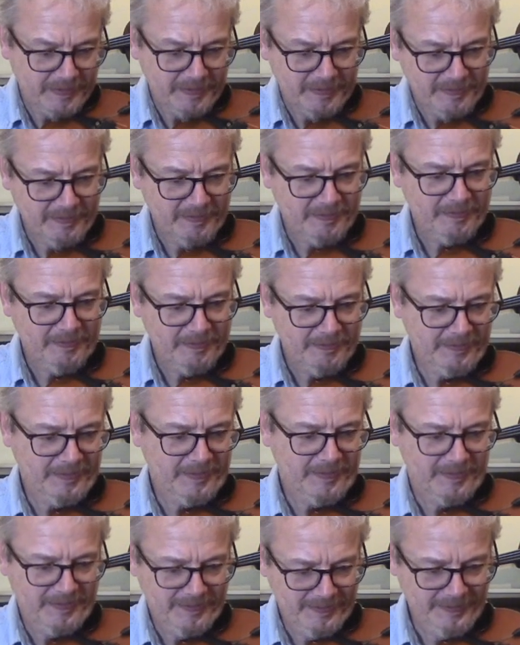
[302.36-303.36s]

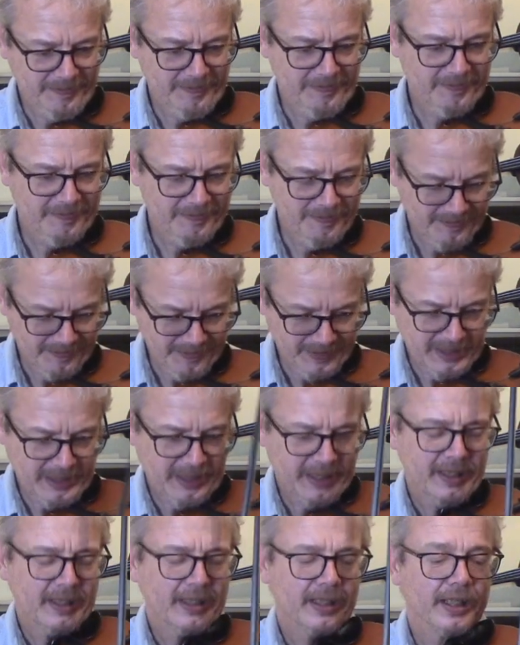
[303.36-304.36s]

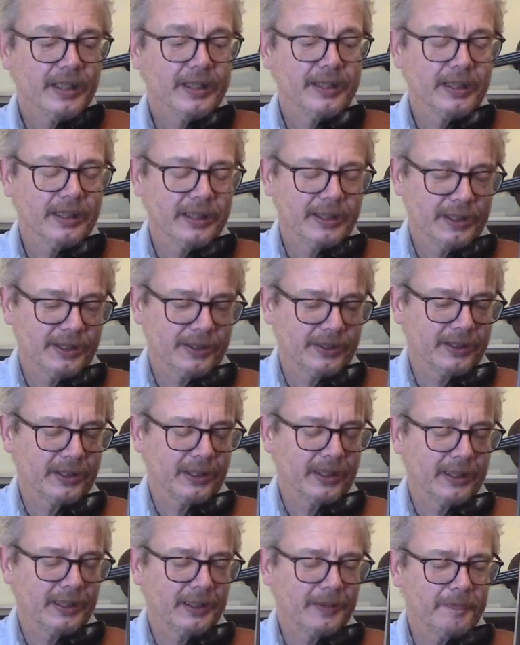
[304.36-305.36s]
a nice
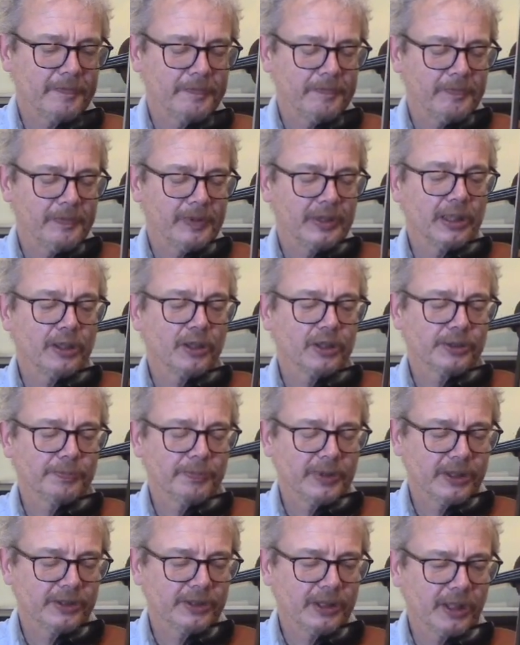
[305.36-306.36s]
little
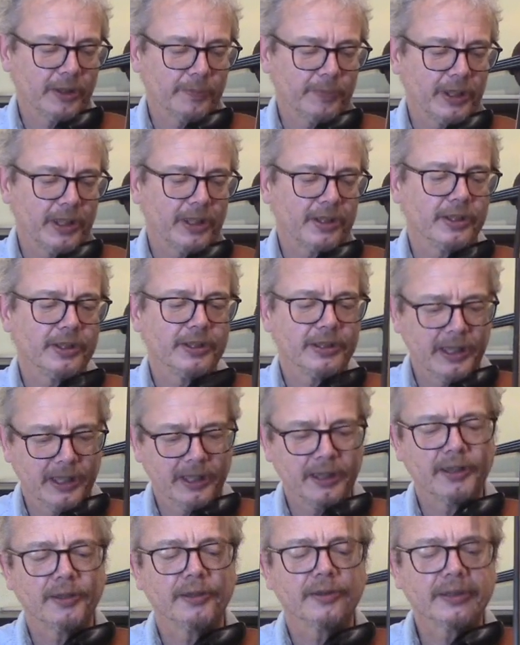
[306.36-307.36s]
bit of syncopation,
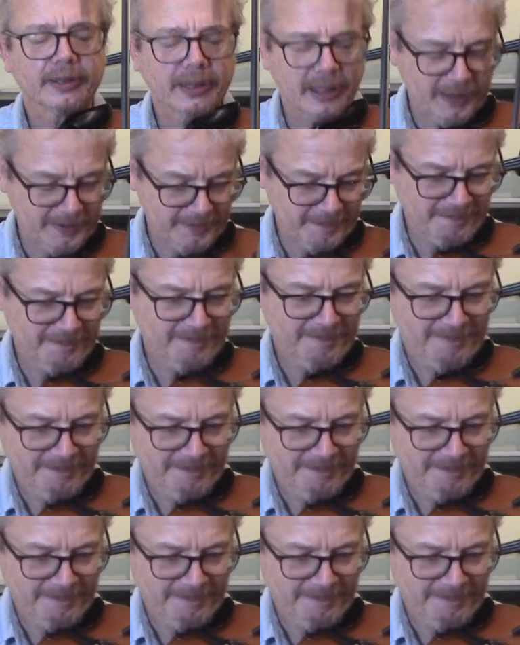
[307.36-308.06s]
down, down.